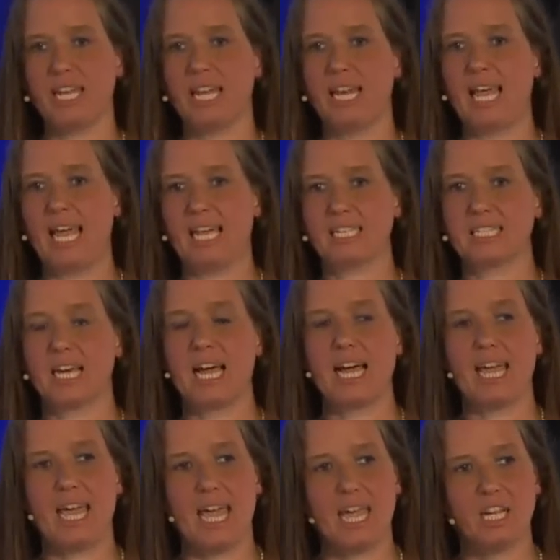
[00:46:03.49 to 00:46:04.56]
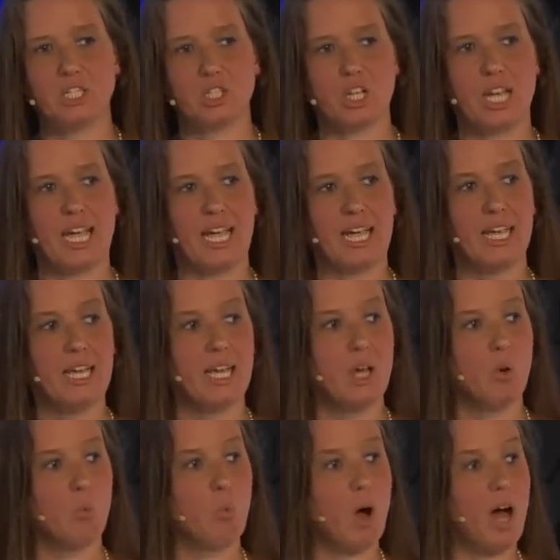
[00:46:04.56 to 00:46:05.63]
and anti-aging
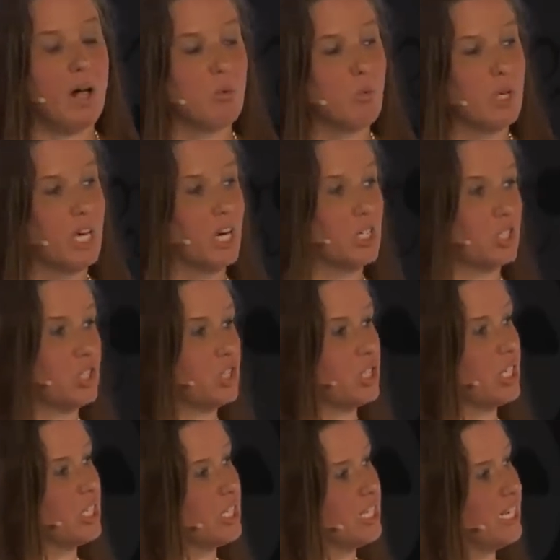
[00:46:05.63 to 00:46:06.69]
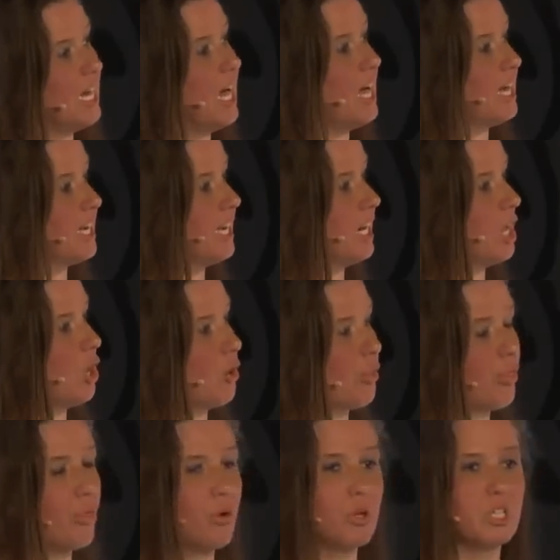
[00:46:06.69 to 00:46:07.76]
while we are still young, in our
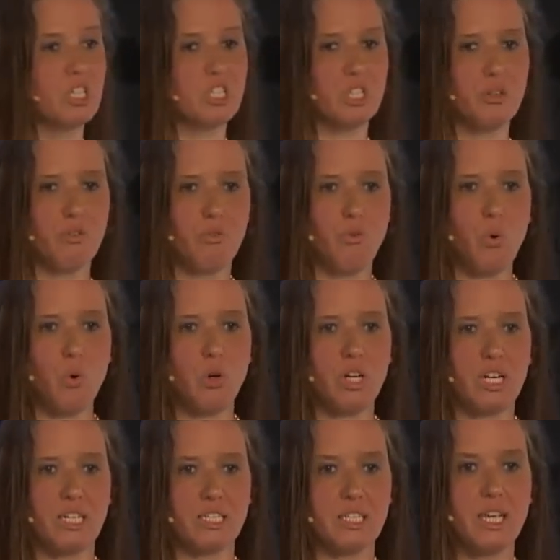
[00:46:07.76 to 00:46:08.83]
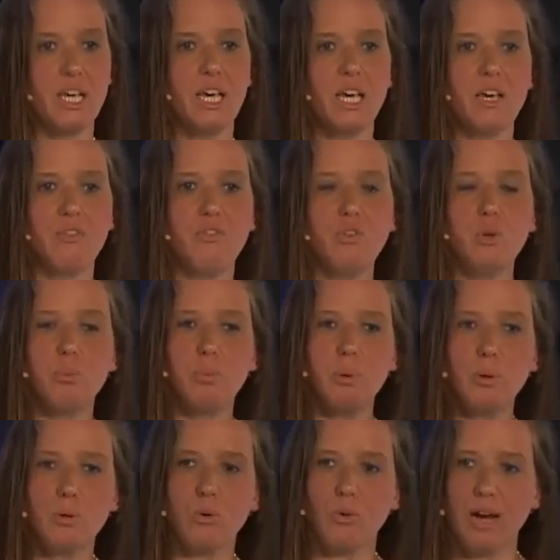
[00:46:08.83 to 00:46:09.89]
30s and 40s. If you
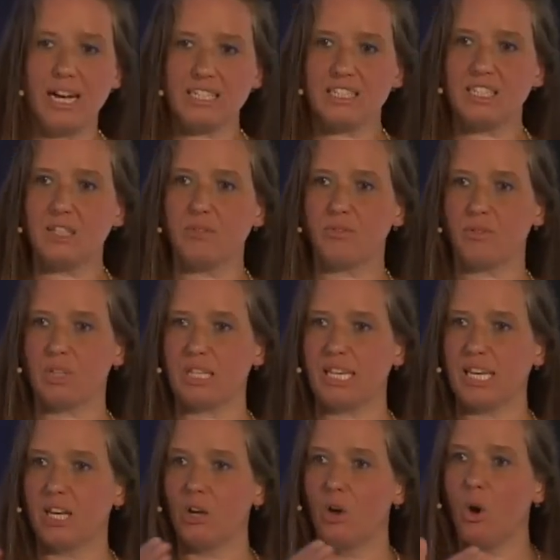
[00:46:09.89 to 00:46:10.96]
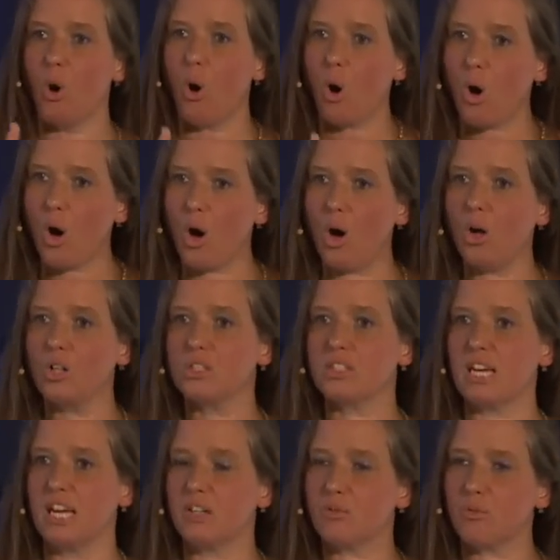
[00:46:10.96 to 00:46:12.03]
progressively halt
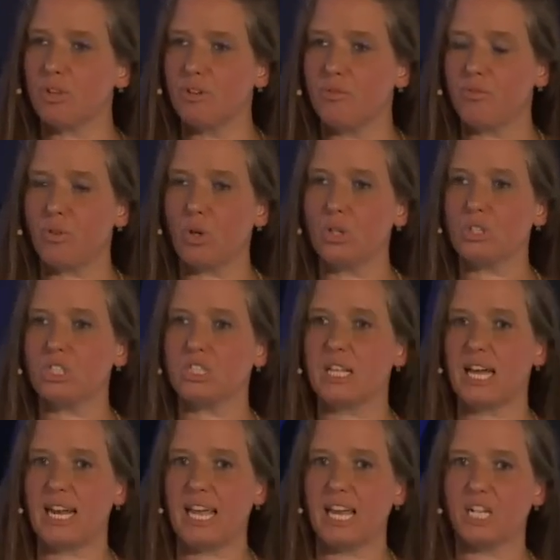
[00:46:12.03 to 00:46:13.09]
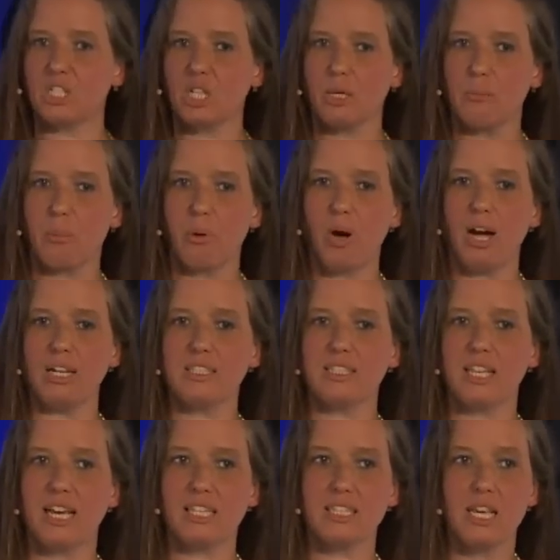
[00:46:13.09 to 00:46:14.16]
and reverse that aging
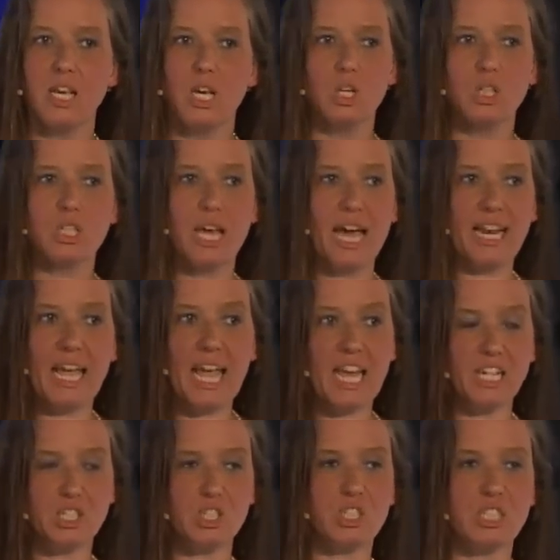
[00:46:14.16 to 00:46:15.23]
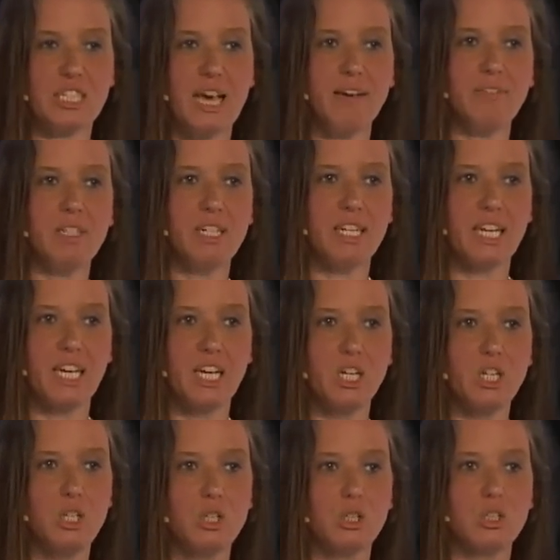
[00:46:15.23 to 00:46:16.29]
process, at age 70,
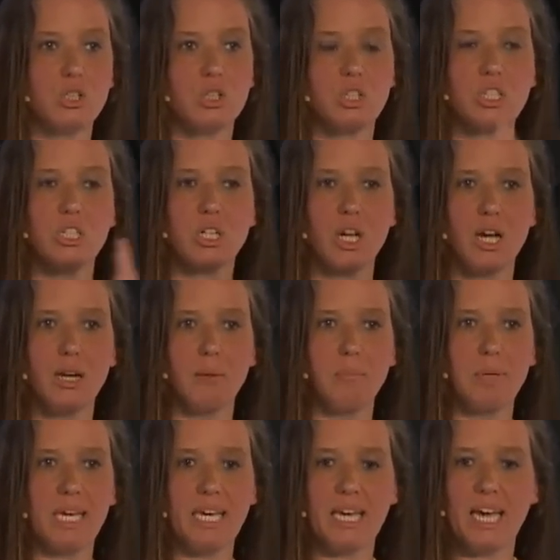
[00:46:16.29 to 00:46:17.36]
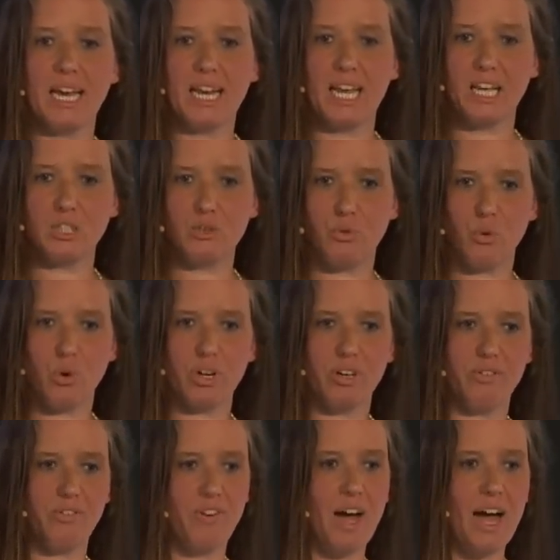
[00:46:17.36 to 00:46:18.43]
you're still going to be at age
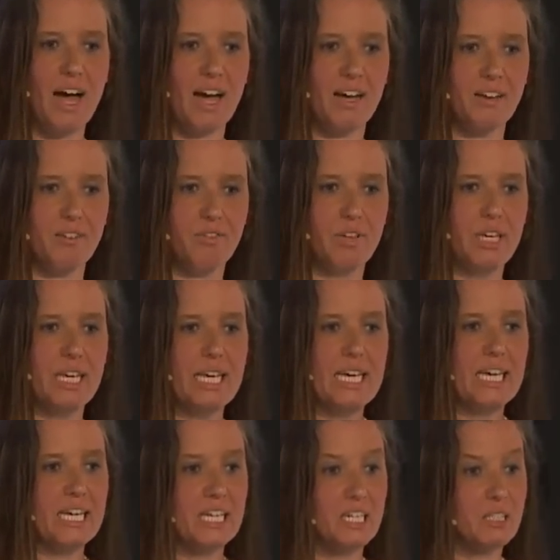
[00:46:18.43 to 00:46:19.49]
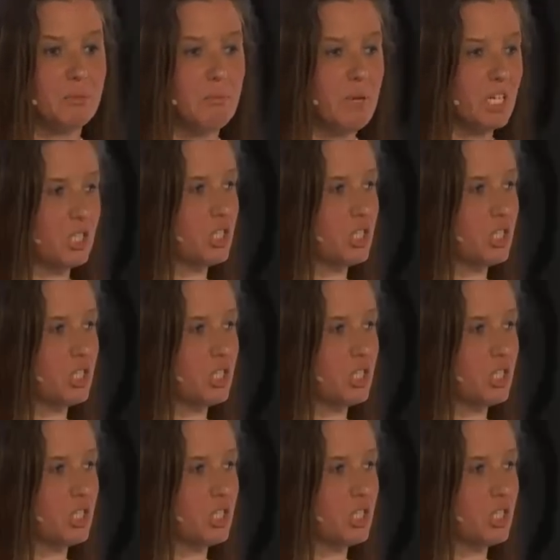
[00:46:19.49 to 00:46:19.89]
45. It is much